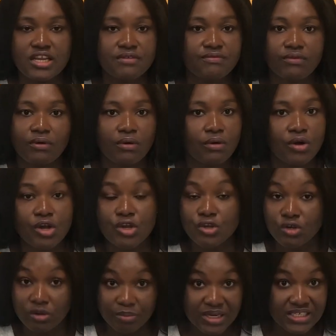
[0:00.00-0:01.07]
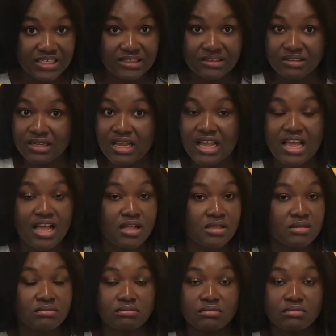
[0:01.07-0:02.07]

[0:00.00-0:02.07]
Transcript: for your bedding and